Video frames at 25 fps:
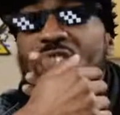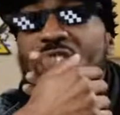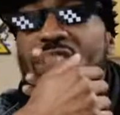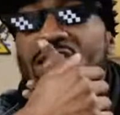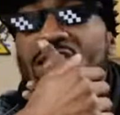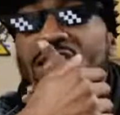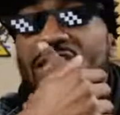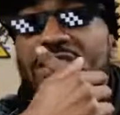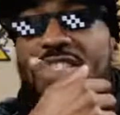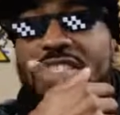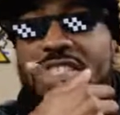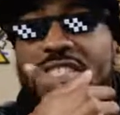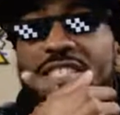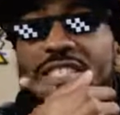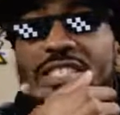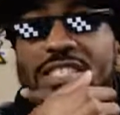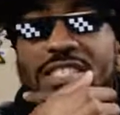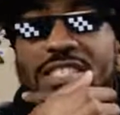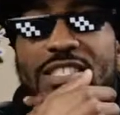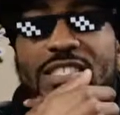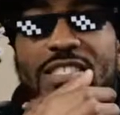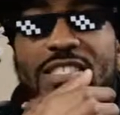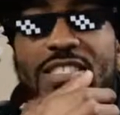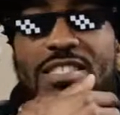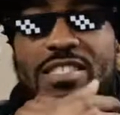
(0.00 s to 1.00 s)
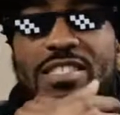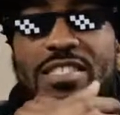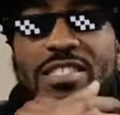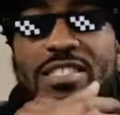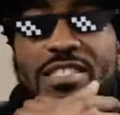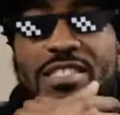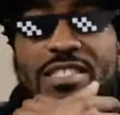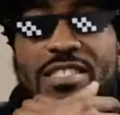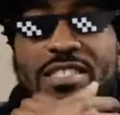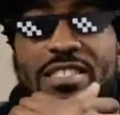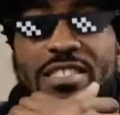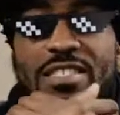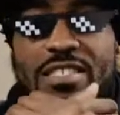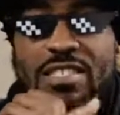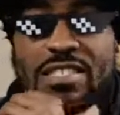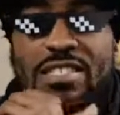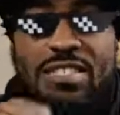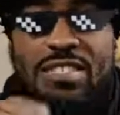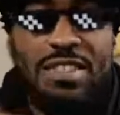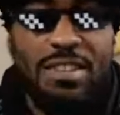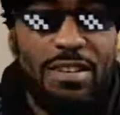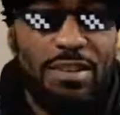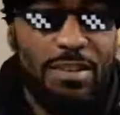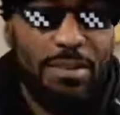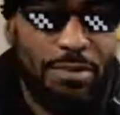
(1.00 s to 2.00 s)
Young Jeezy.
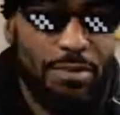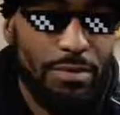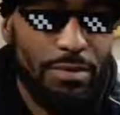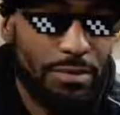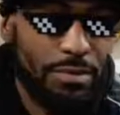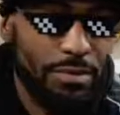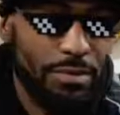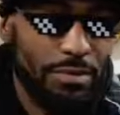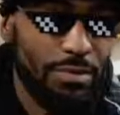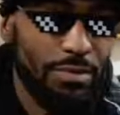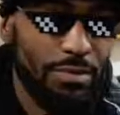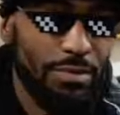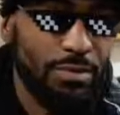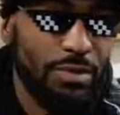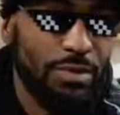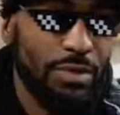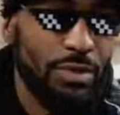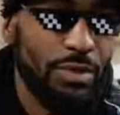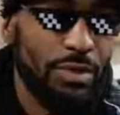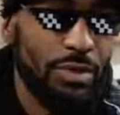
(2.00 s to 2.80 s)
Or Soldier Boy.